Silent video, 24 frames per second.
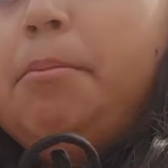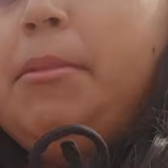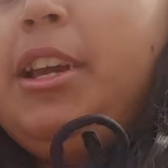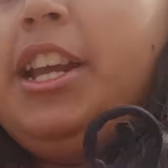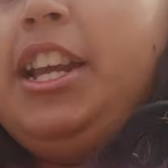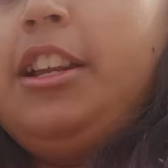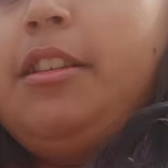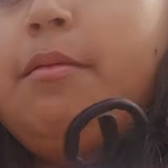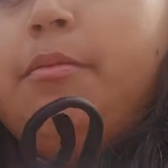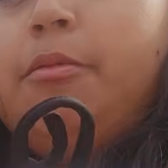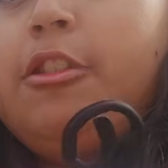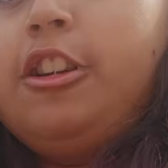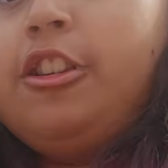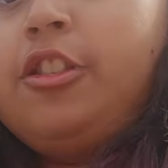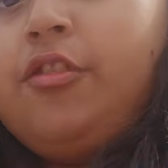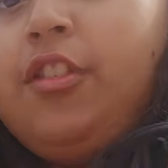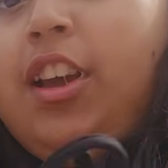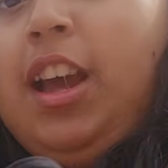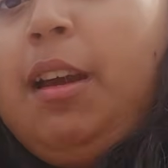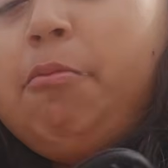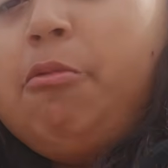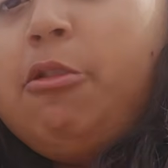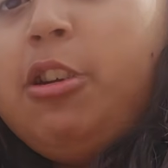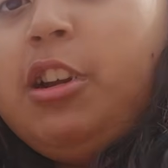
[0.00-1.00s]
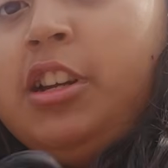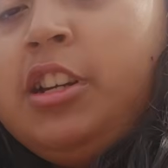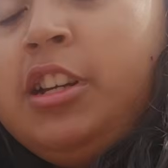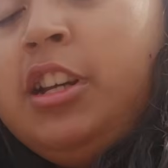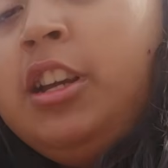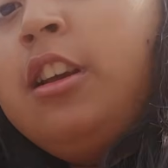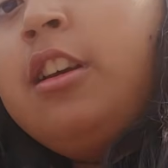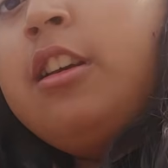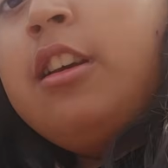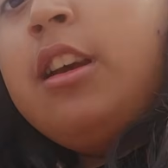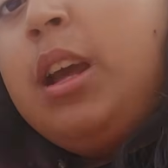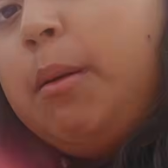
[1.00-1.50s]
the main plush fabric,
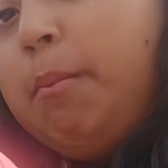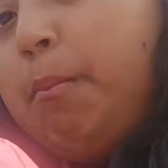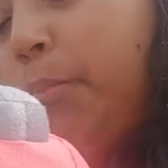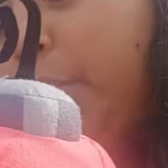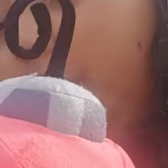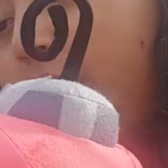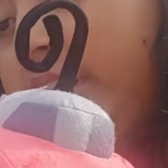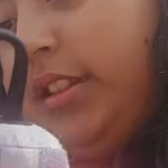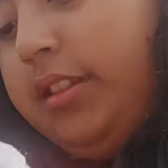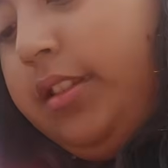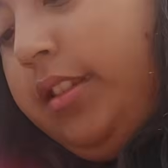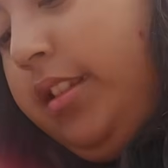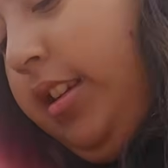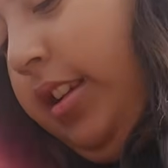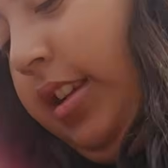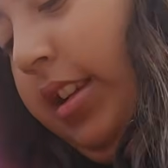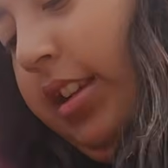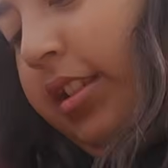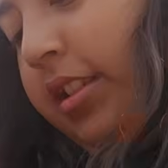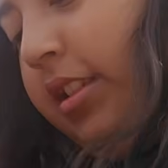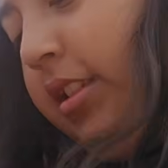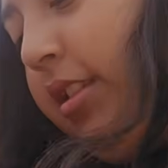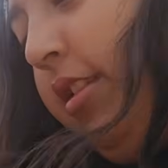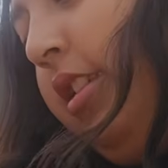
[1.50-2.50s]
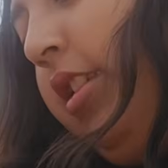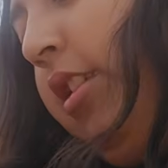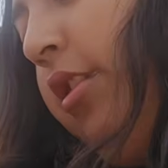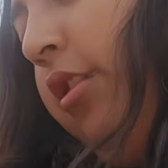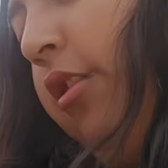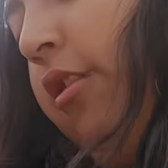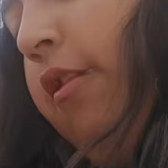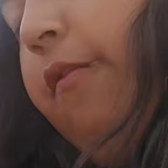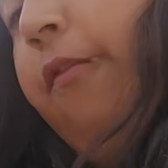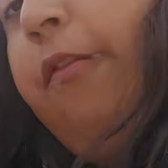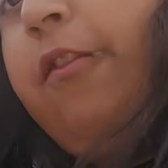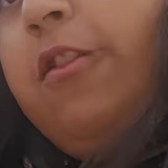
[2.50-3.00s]
but it's like, you
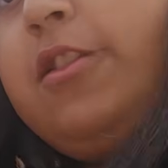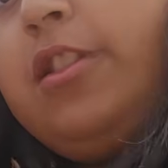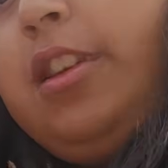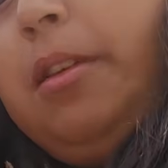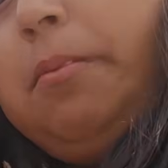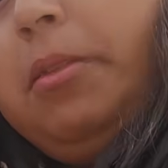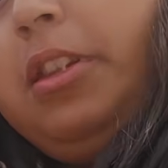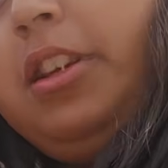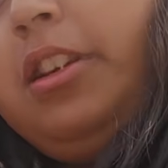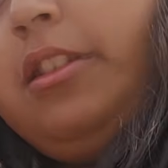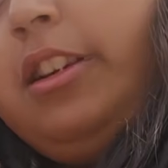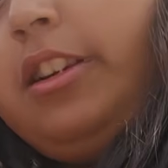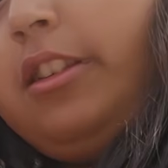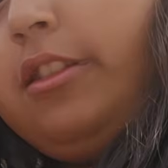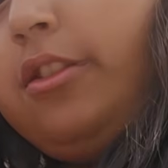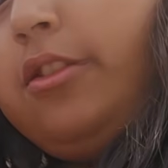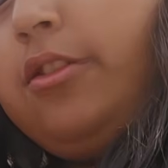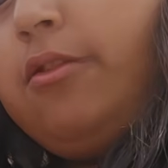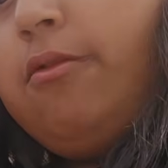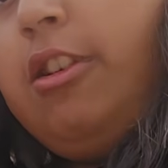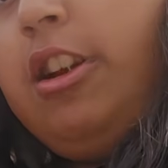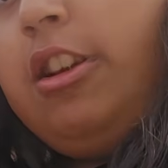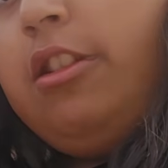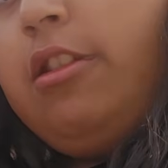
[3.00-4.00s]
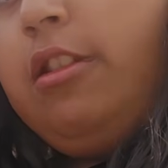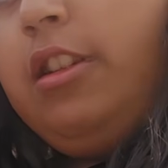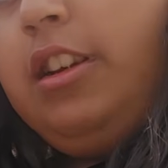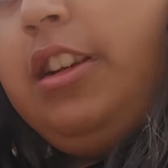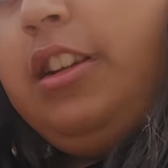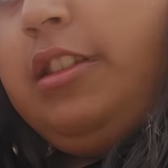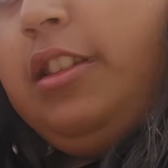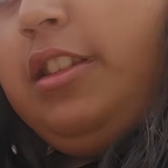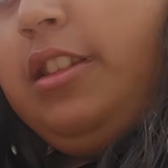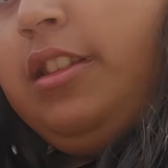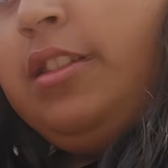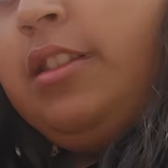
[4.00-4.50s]
know, for something like a sweater
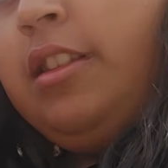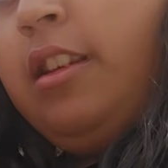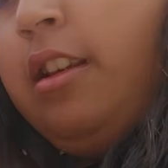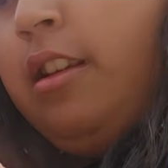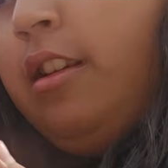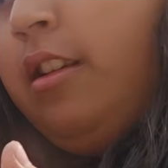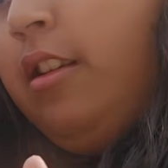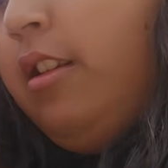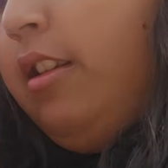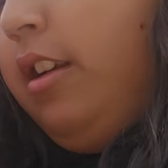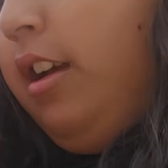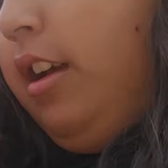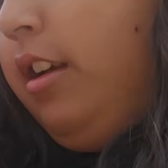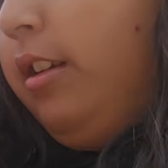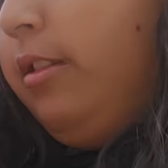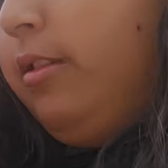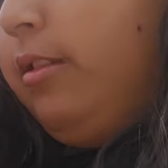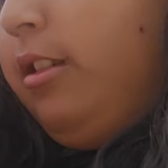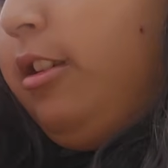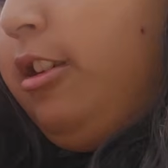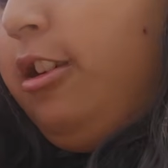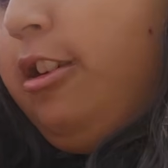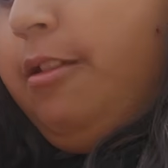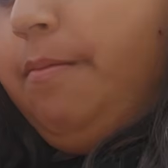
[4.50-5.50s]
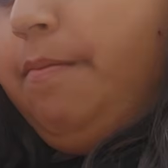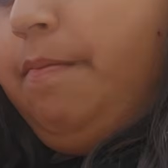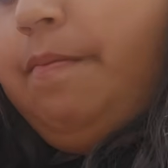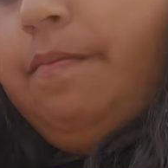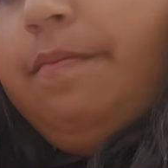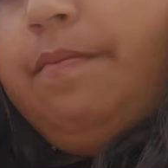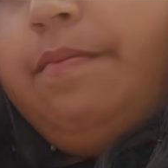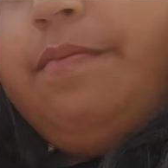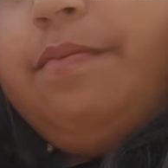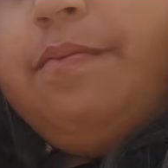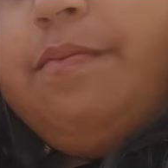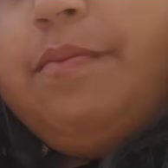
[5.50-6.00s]
like this, you
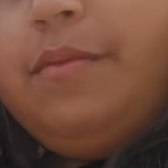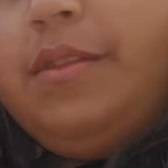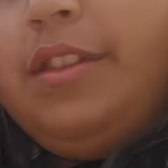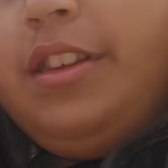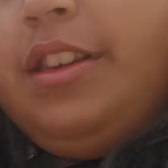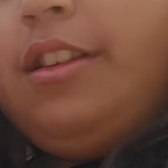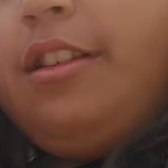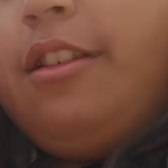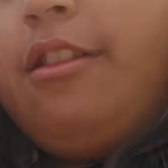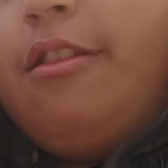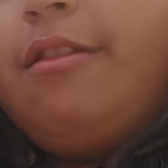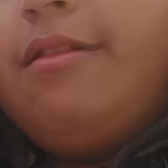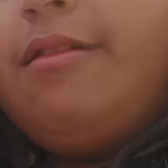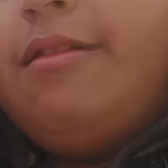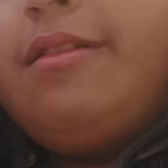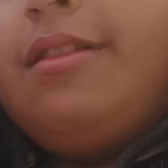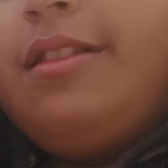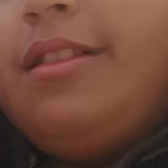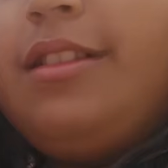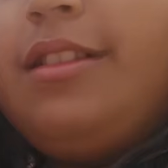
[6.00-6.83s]
know,